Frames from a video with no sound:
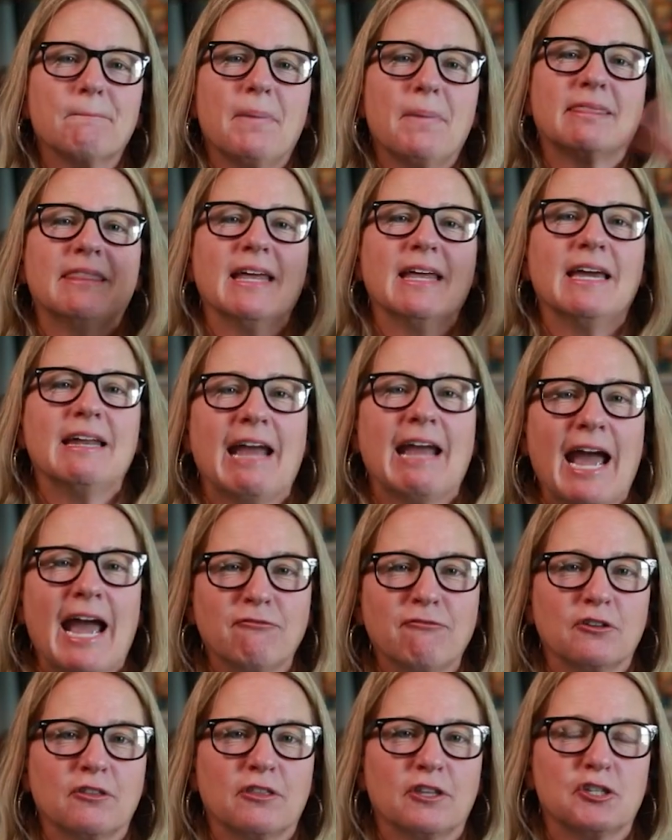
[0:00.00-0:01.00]
But then
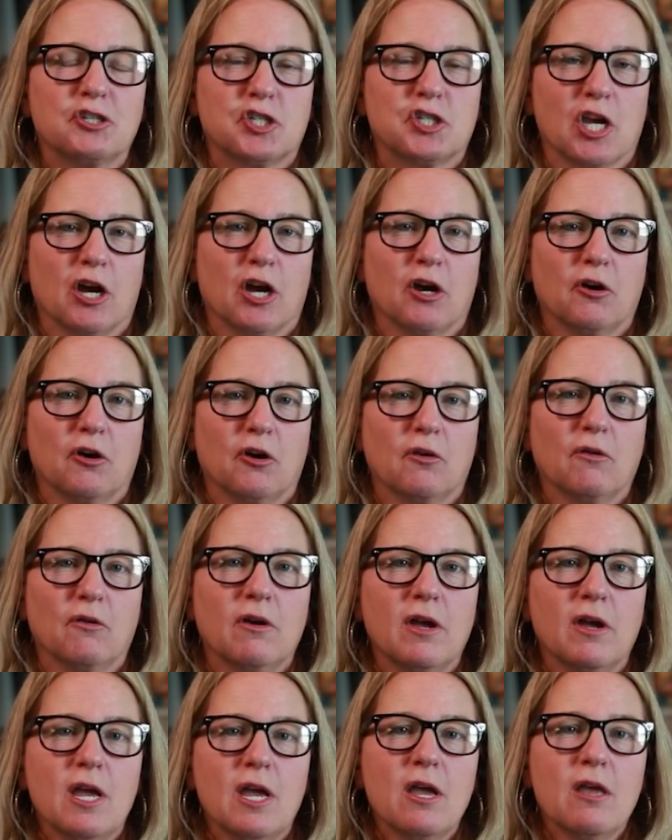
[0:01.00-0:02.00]
after the
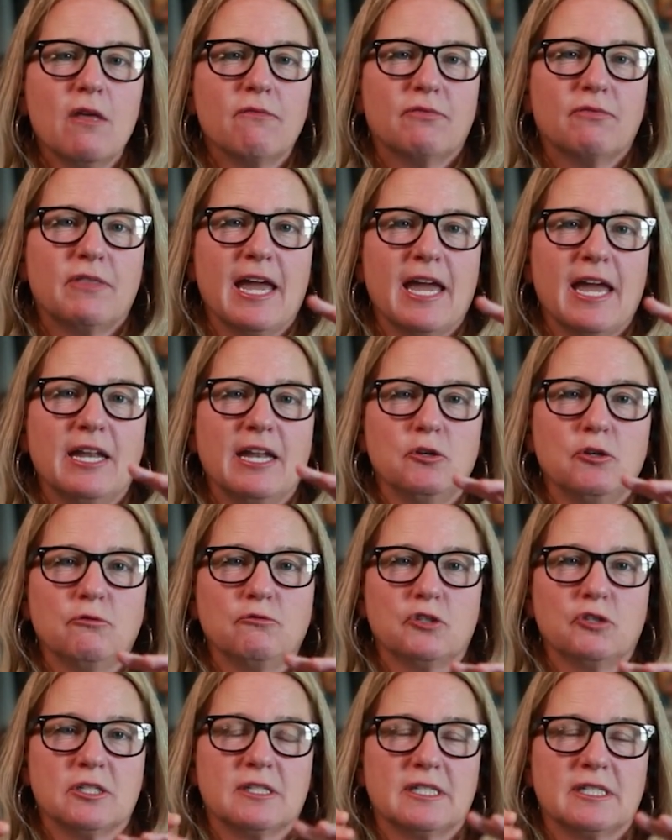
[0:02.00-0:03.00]
show, then you
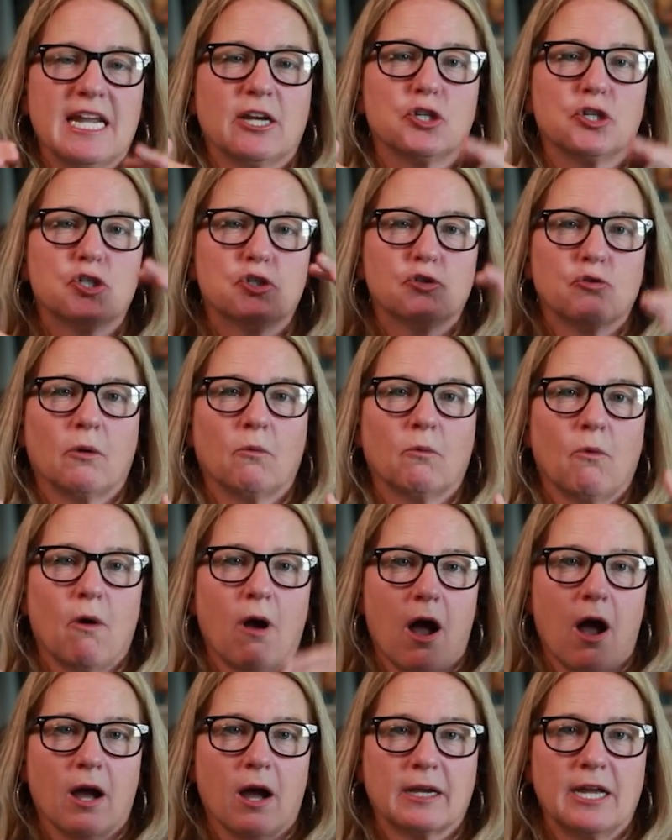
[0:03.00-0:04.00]
just take a short
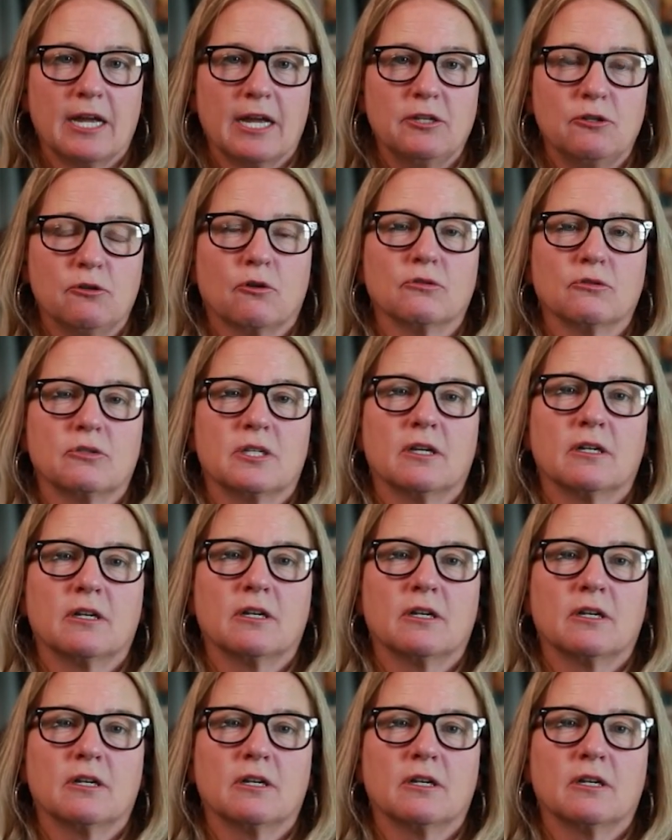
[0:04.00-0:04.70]
walk and you go to the